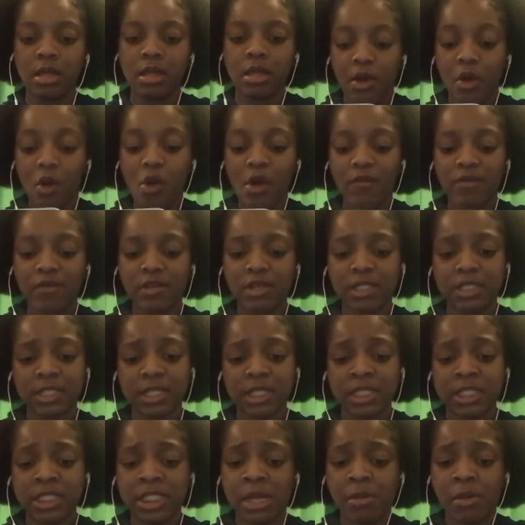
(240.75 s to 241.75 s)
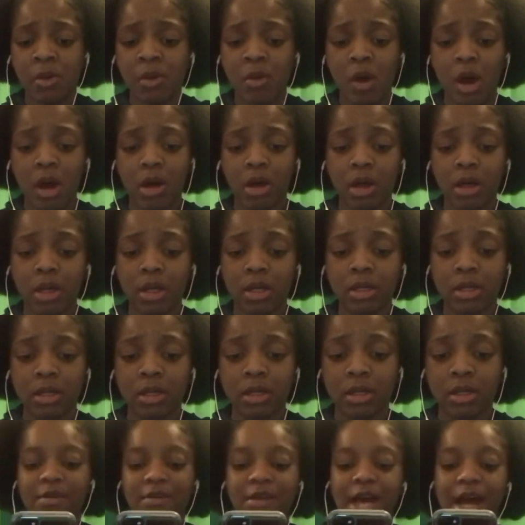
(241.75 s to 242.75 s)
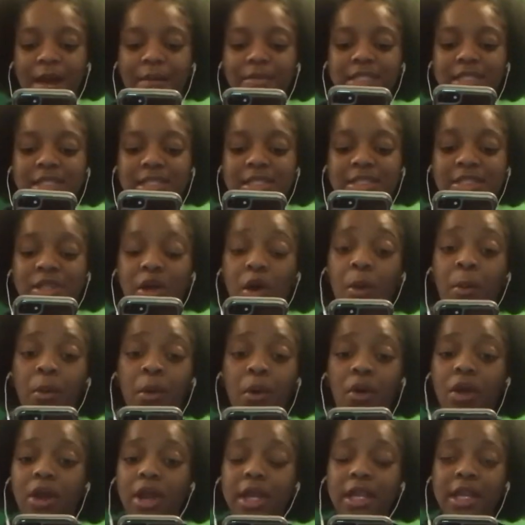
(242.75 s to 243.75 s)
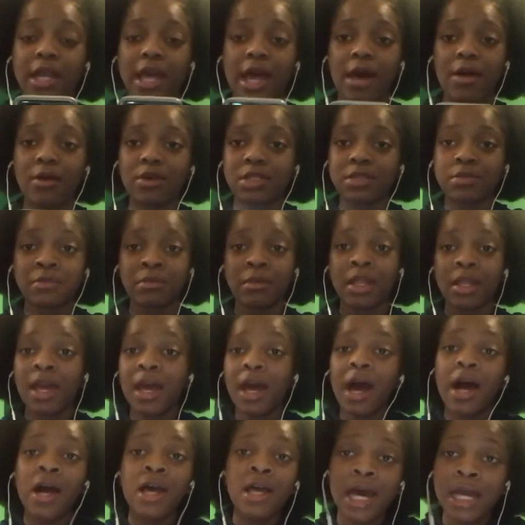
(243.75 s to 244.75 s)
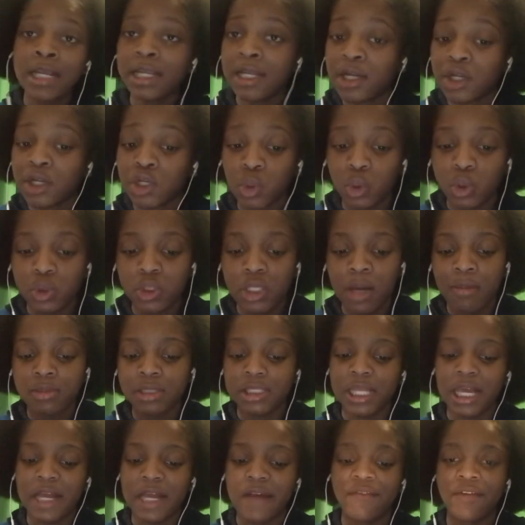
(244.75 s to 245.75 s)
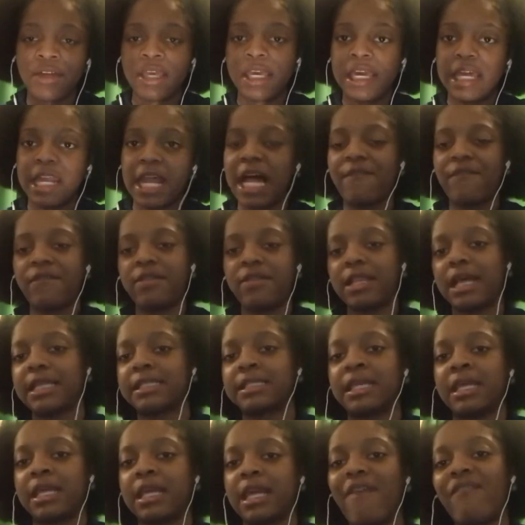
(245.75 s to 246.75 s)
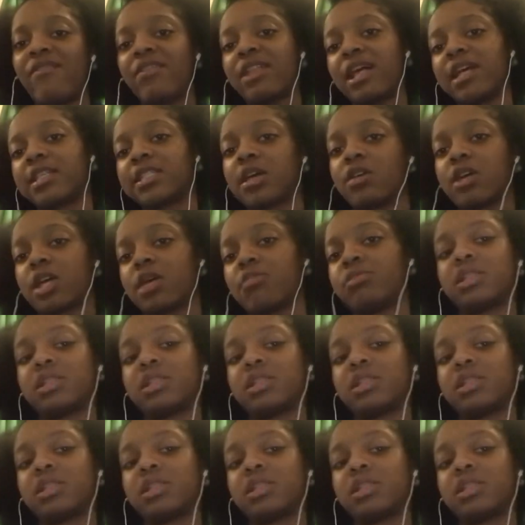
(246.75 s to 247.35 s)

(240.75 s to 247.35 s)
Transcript: Wolf in the scene, Summer Walker. Oh, I'm just so bored in the house. I ain't had nothing to do, so I'm just like, forget it. I feel like singing. I feel like talking.